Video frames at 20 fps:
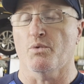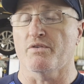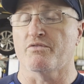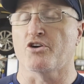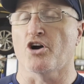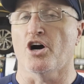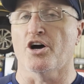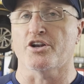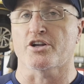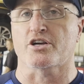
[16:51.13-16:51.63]
We've
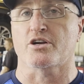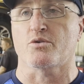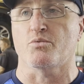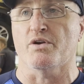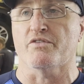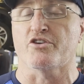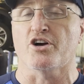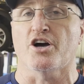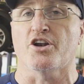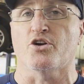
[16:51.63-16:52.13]
gone
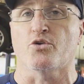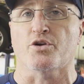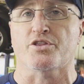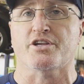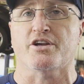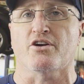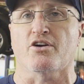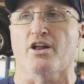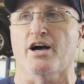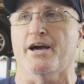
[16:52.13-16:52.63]
to North
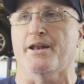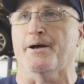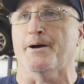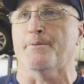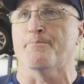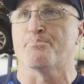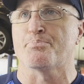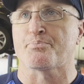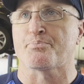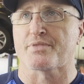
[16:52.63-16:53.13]
Carolina
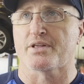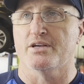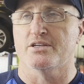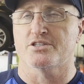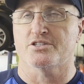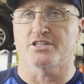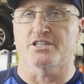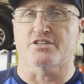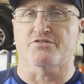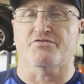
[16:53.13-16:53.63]

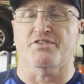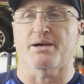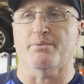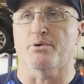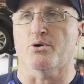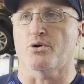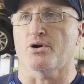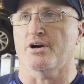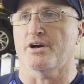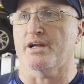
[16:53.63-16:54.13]
since
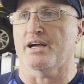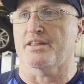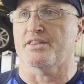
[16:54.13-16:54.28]
February.